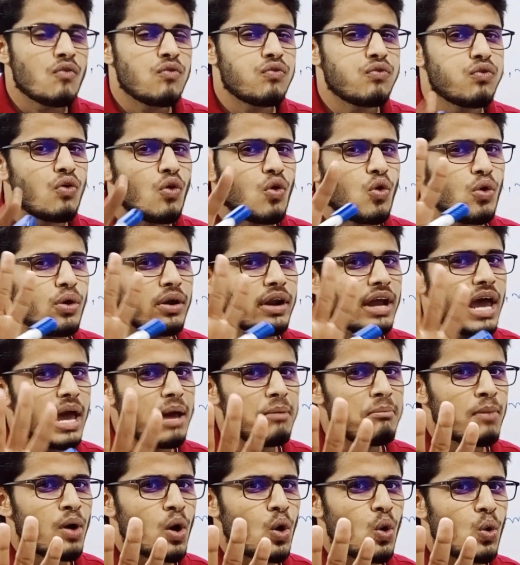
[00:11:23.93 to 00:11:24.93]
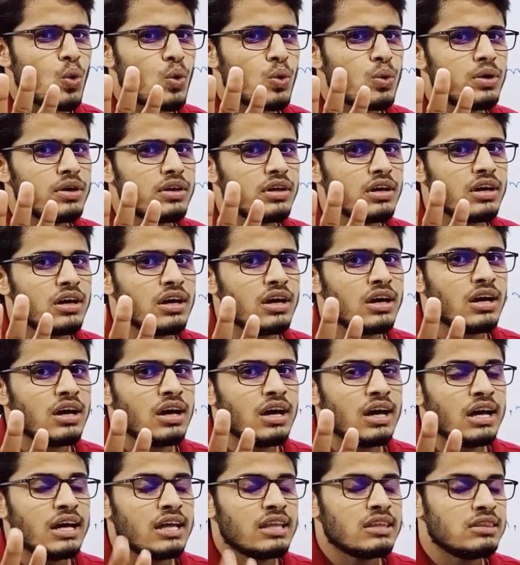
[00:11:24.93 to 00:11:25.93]
4 amount,
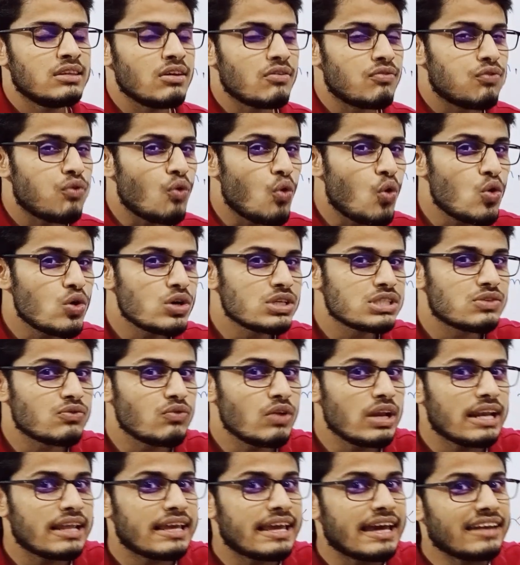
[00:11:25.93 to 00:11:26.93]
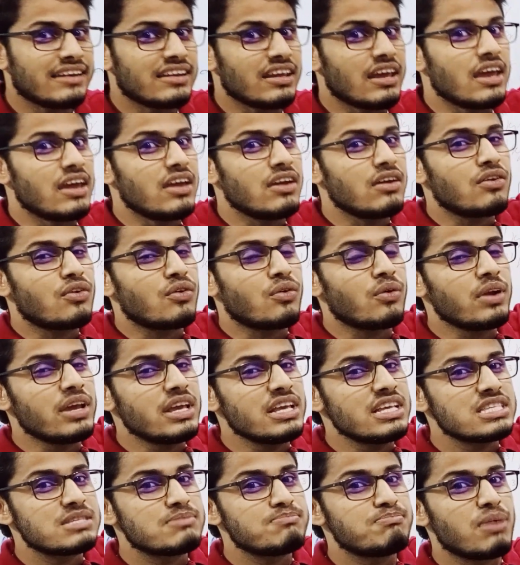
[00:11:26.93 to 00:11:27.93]
the force will get
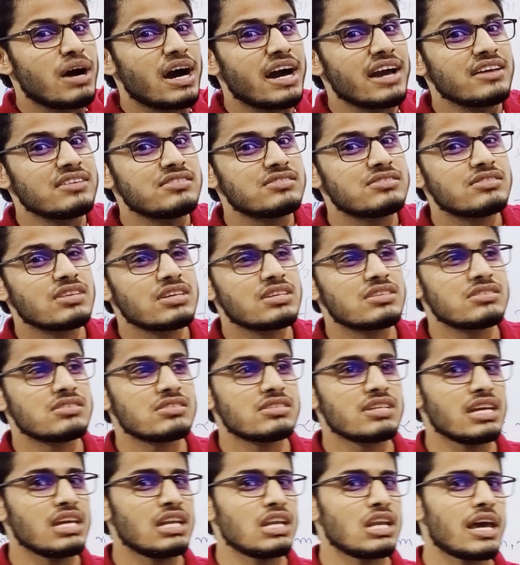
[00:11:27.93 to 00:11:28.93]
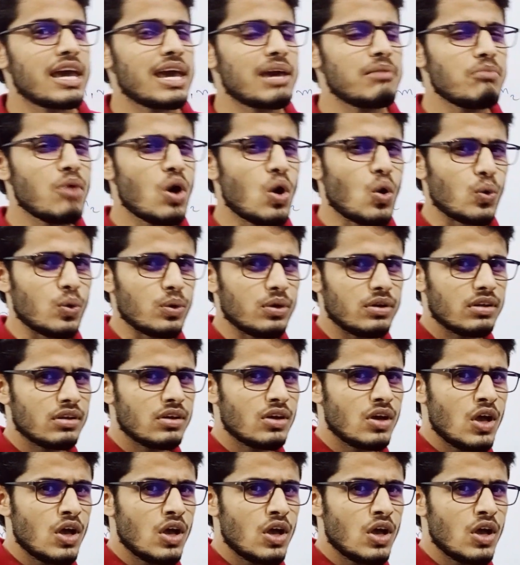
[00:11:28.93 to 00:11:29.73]
increased by 16 amount.